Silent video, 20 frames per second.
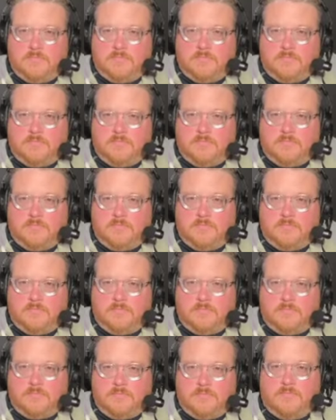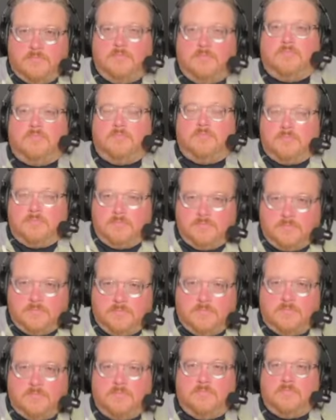
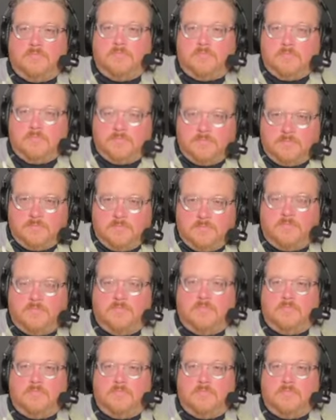The person shown says nothing.